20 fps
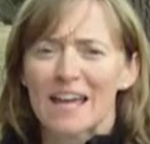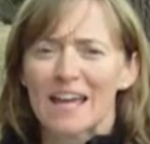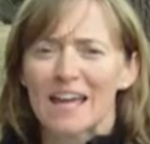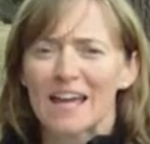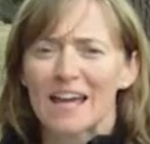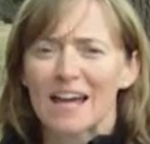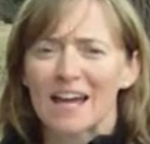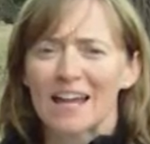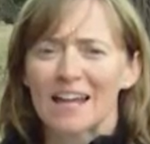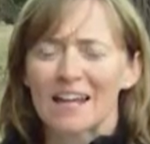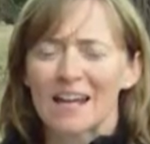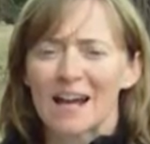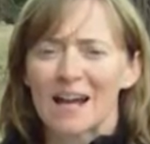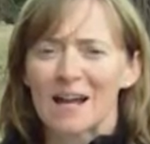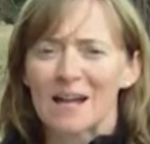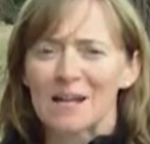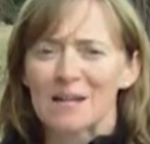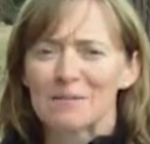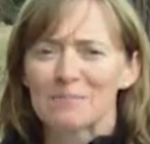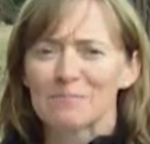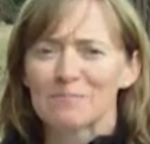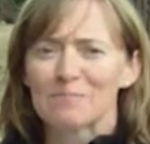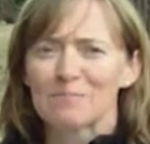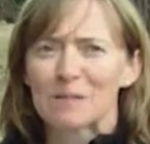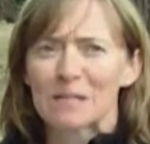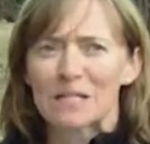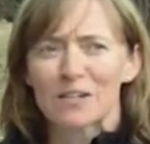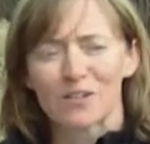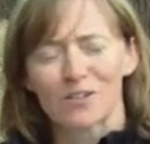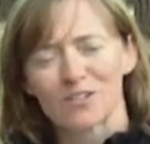And
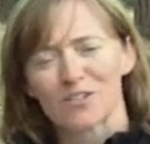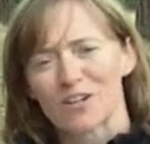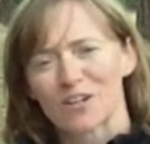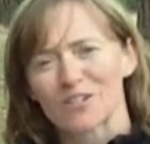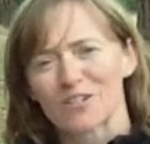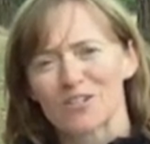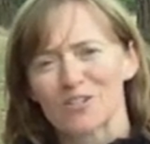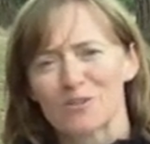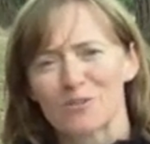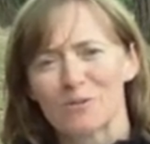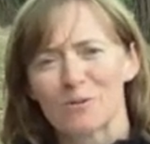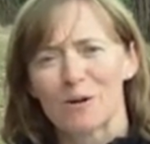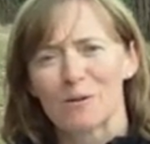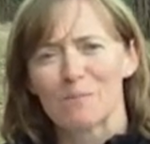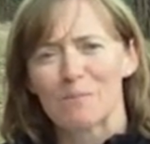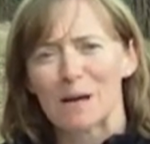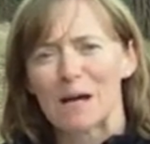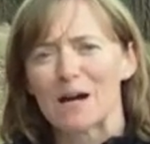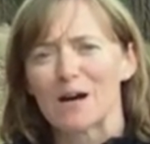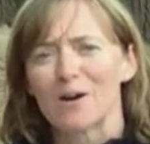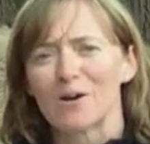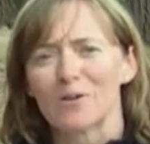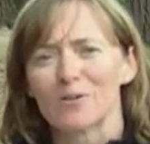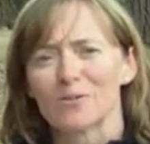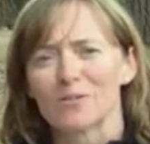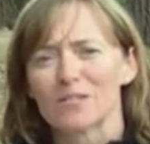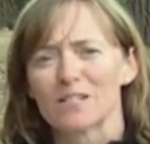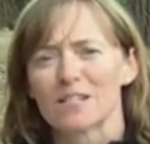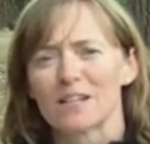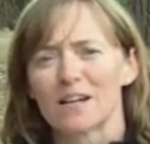I'm here to talk to you
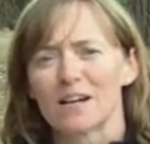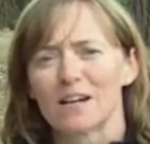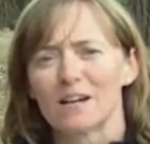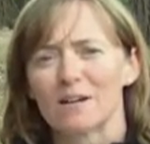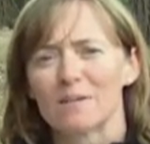about